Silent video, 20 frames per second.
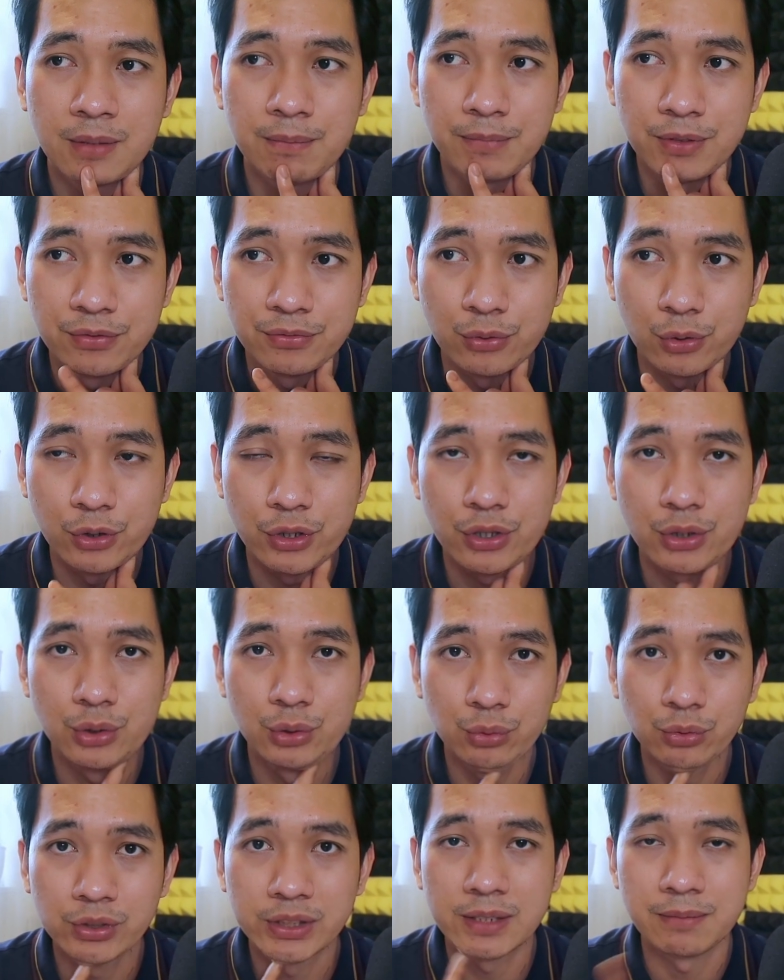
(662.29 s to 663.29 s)
before
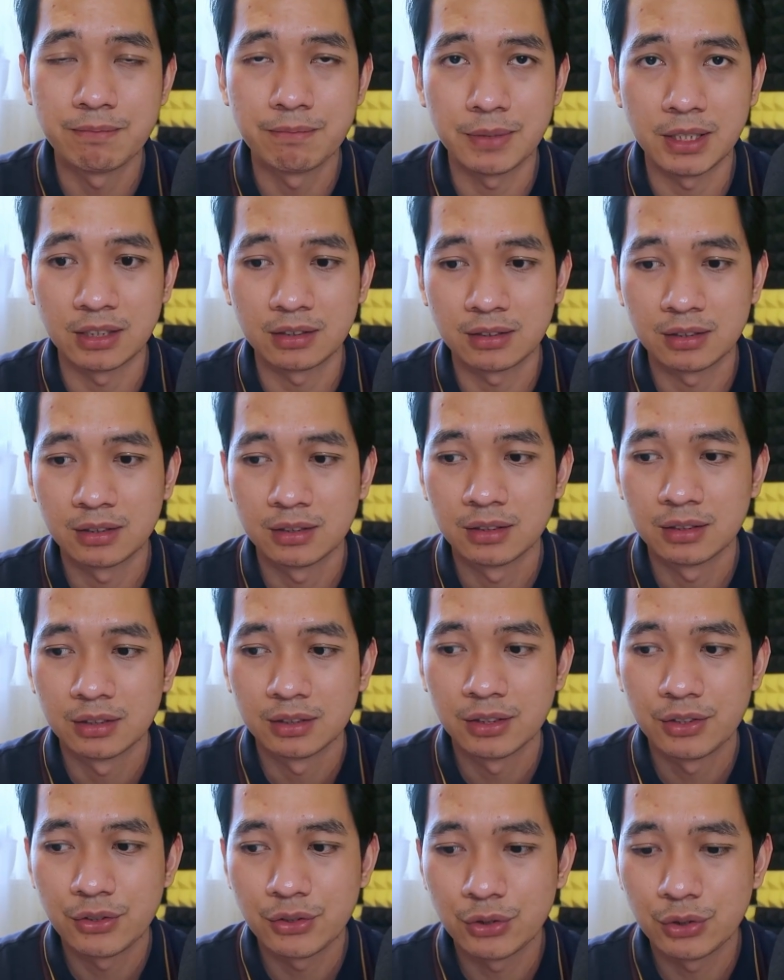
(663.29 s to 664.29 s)
you submit
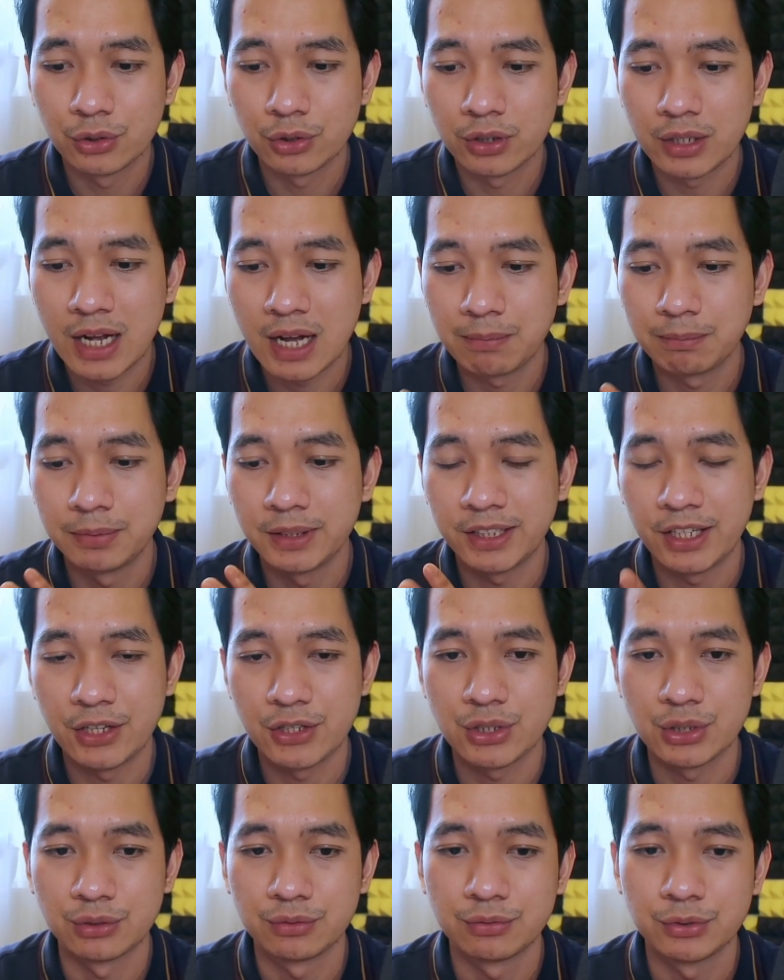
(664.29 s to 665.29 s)
your
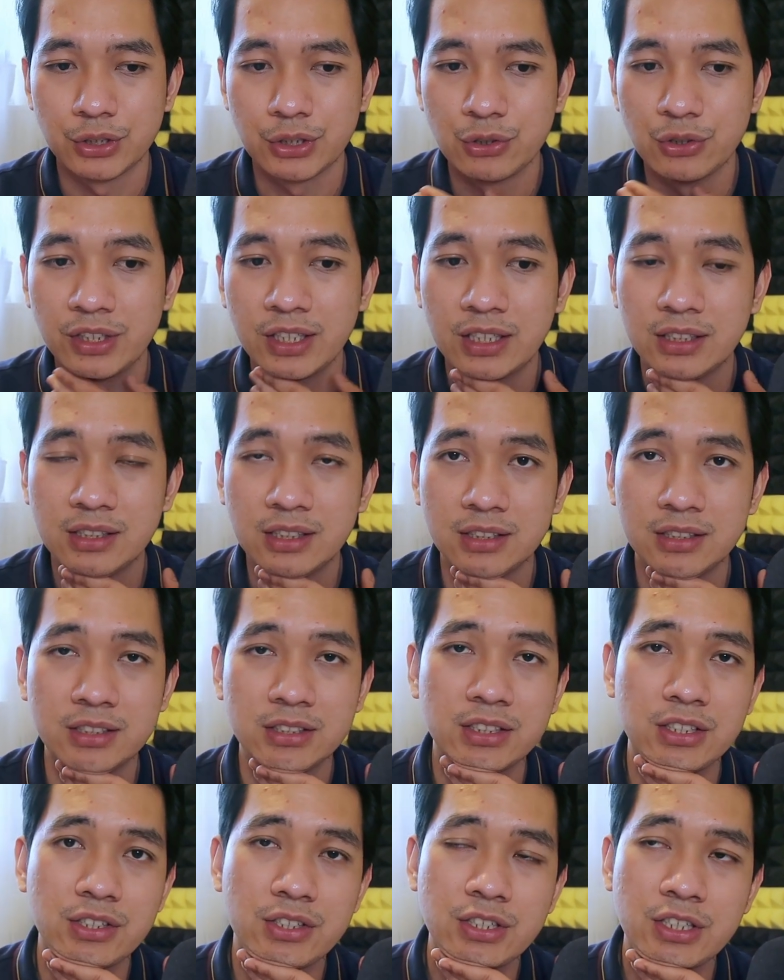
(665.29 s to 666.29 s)
application for UK
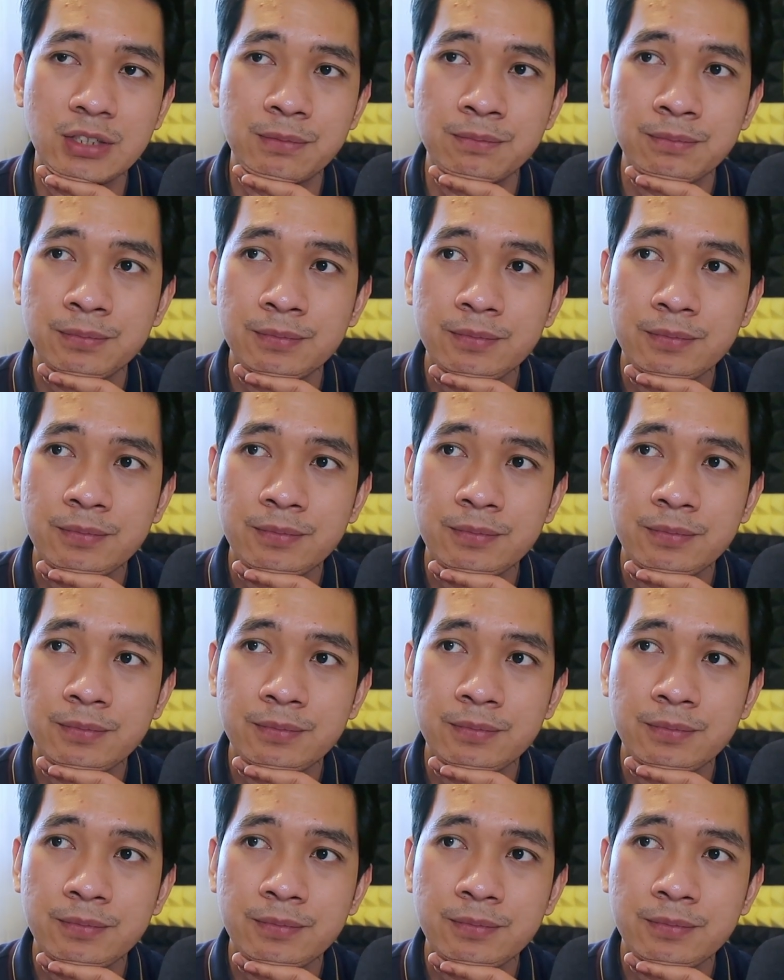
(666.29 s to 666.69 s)
citizenship.